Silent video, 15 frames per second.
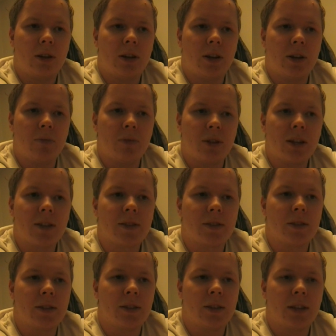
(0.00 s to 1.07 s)
I am
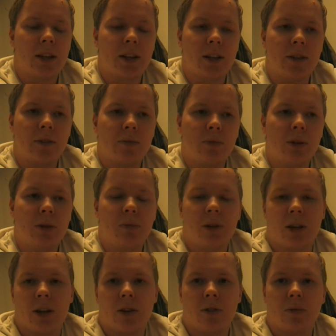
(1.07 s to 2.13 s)
guessing that it will
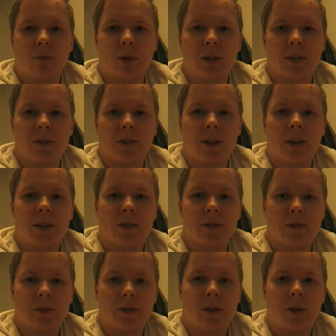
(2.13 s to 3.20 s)
be here on Wednesday,
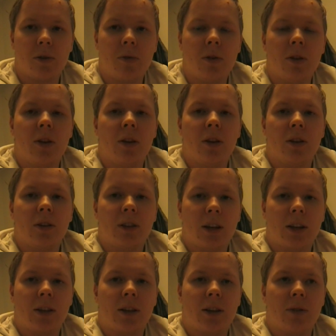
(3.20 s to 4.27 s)
so
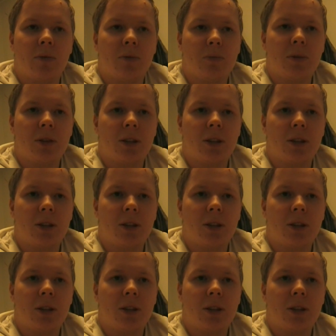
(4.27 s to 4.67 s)
then I will